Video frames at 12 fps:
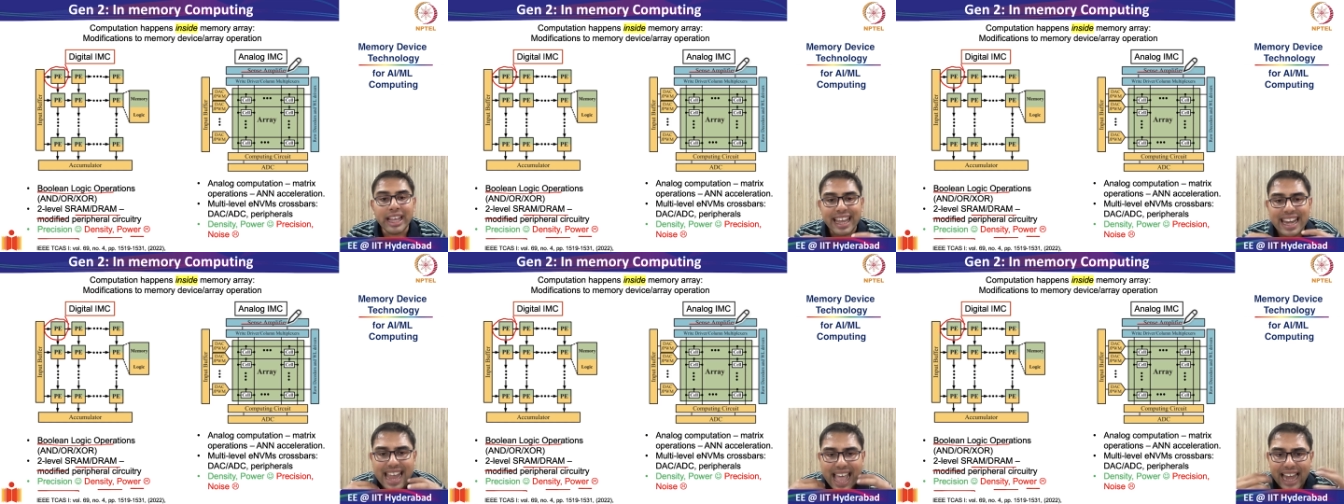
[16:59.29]

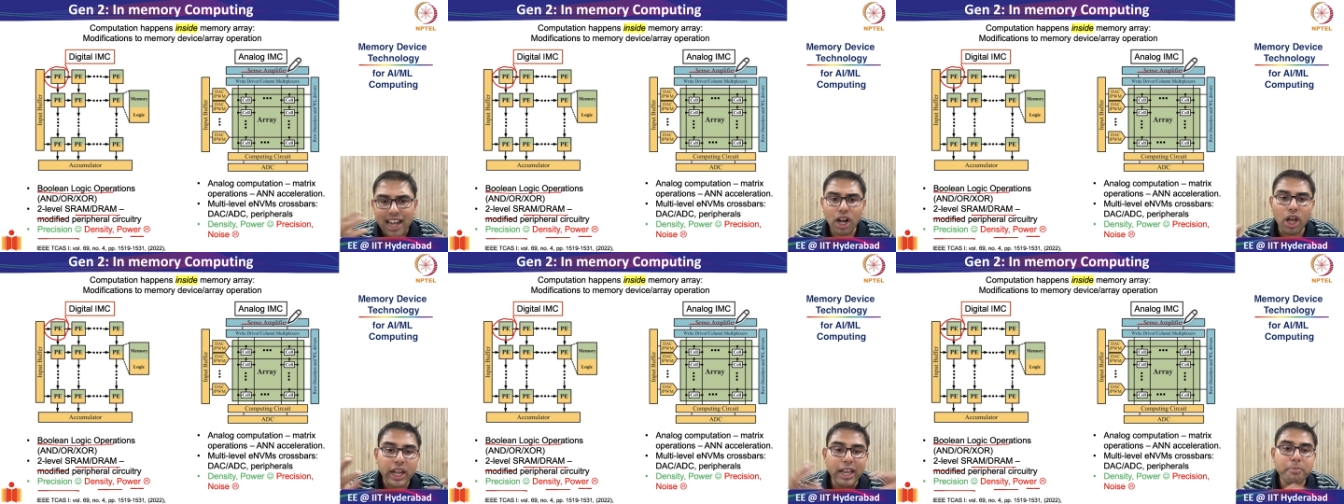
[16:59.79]
In
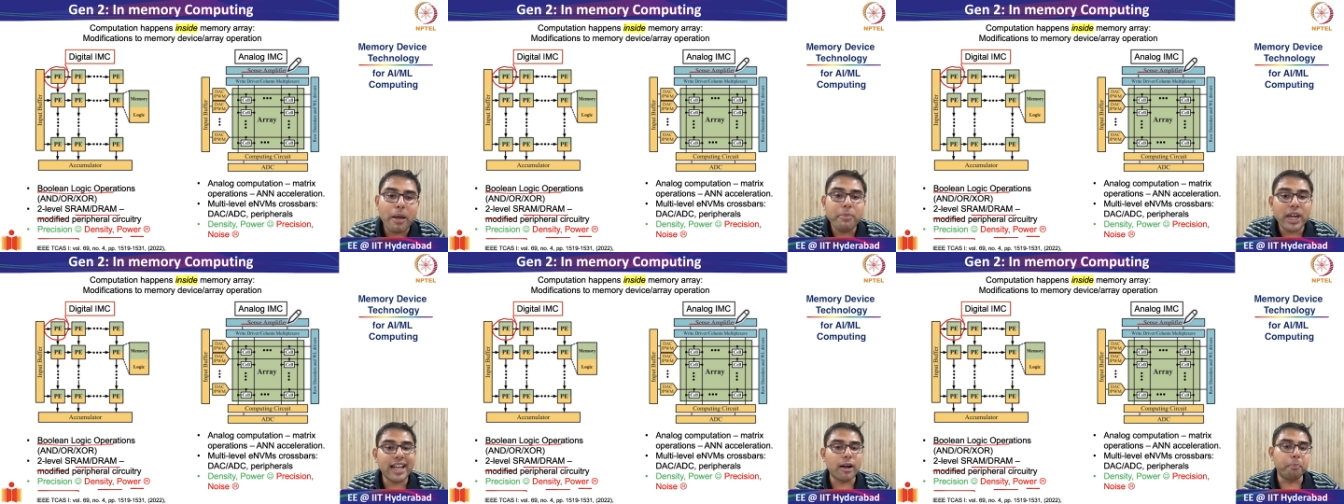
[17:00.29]
analog
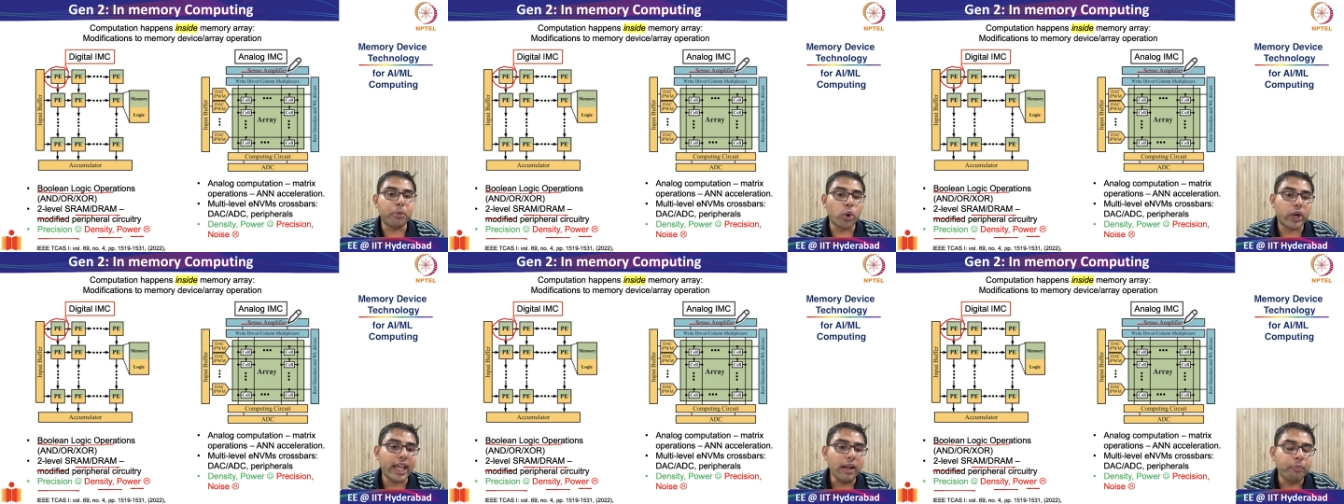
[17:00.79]
in-memory
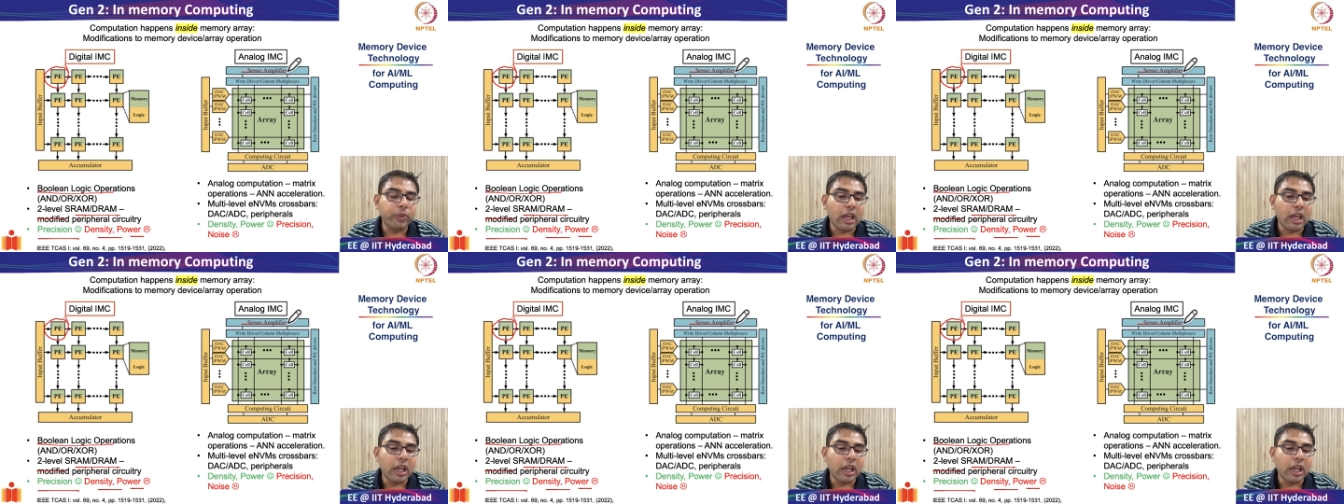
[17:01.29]
computing,